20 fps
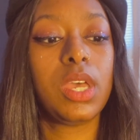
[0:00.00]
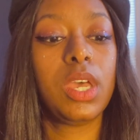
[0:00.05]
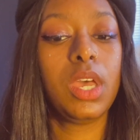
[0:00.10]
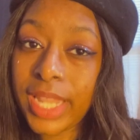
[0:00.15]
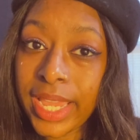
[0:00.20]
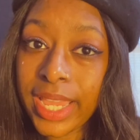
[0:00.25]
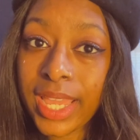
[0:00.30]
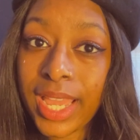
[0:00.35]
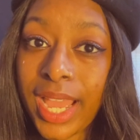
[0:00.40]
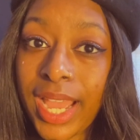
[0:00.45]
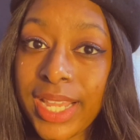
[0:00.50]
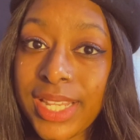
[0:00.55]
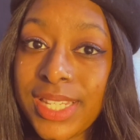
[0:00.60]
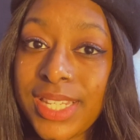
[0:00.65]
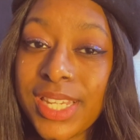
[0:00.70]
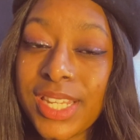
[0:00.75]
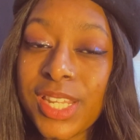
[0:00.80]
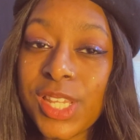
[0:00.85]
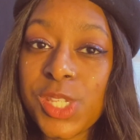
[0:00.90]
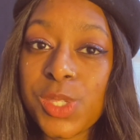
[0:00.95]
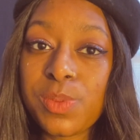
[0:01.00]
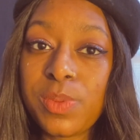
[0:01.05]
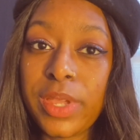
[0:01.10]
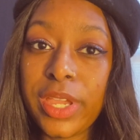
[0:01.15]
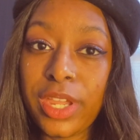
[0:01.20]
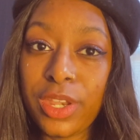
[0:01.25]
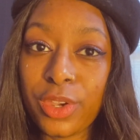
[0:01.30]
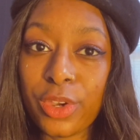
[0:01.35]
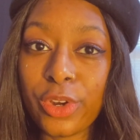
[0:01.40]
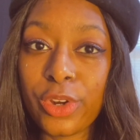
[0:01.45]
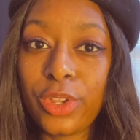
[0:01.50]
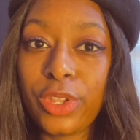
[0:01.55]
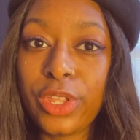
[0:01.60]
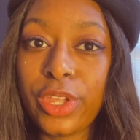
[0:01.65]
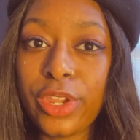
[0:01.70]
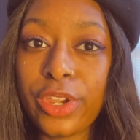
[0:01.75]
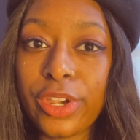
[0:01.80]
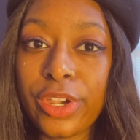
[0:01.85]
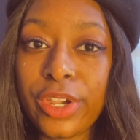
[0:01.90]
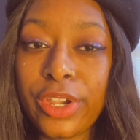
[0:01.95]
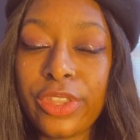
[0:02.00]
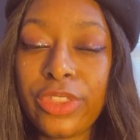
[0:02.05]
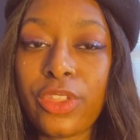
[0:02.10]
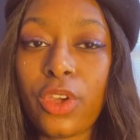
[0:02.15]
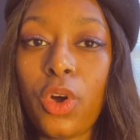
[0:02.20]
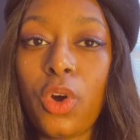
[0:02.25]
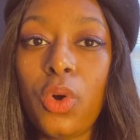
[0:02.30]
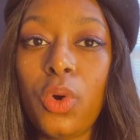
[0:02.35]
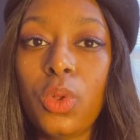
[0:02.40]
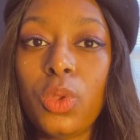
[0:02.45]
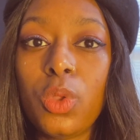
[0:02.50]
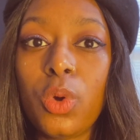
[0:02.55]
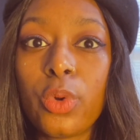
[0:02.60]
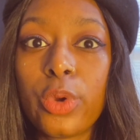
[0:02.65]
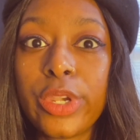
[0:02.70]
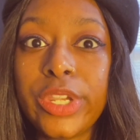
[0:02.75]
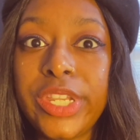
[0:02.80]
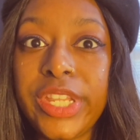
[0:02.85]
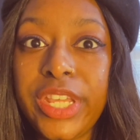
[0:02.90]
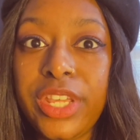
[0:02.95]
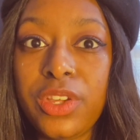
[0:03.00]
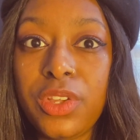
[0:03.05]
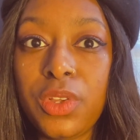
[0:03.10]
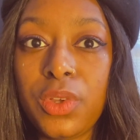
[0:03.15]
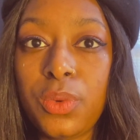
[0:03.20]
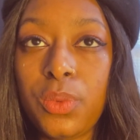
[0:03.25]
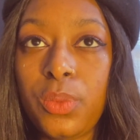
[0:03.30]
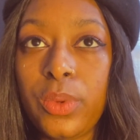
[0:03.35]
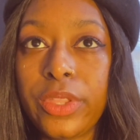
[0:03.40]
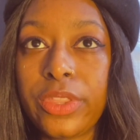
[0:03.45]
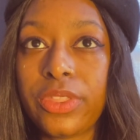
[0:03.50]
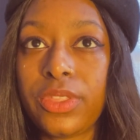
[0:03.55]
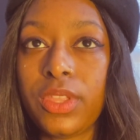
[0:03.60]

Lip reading: Like I did explain earlier, the whole ordeal with,